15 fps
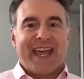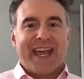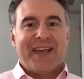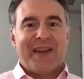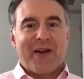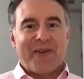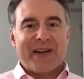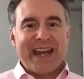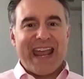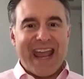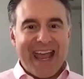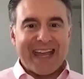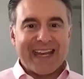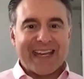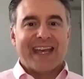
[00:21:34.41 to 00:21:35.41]
and
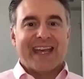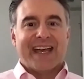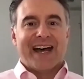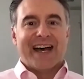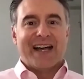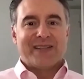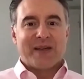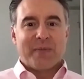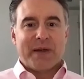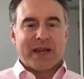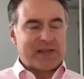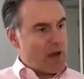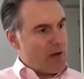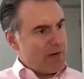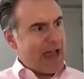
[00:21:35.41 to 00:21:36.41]
hit somebody
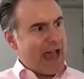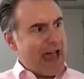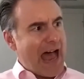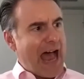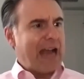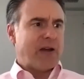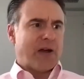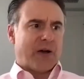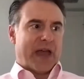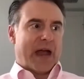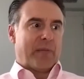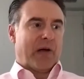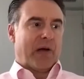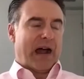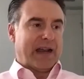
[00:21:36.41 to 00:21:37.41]
says, oh yeah, I know that
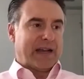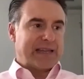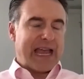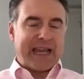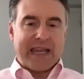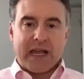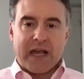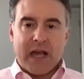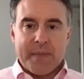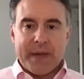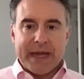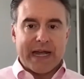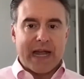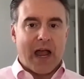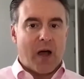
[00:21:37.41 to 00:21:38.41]
product, I can come in
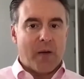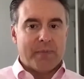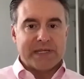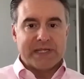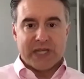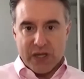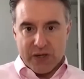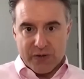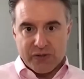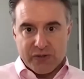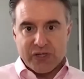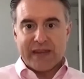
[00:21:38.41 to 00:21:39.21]
and help, is huge.